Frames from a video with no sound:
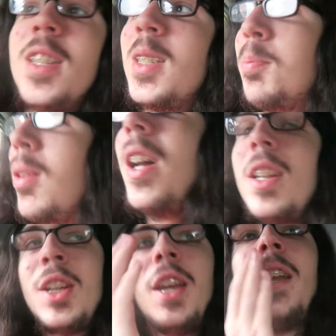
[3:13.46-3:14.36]
Supply
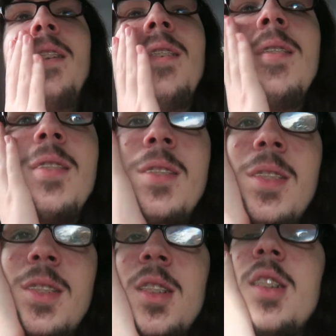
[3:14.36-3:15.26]
chain? Yeah, the
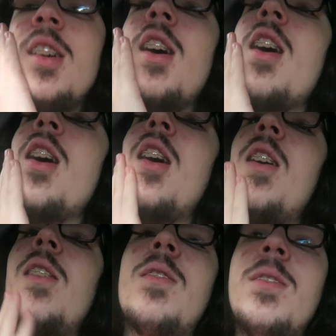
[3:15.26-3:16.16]
supply chain isn't
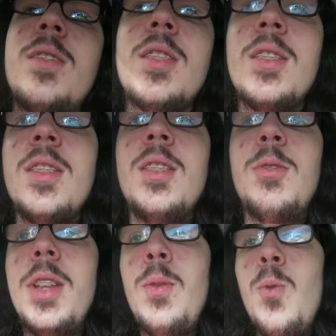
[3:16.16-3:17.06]
working.
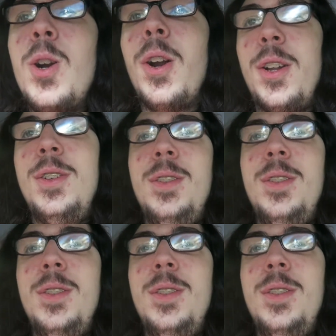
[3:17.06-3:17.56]
Well, that'd work.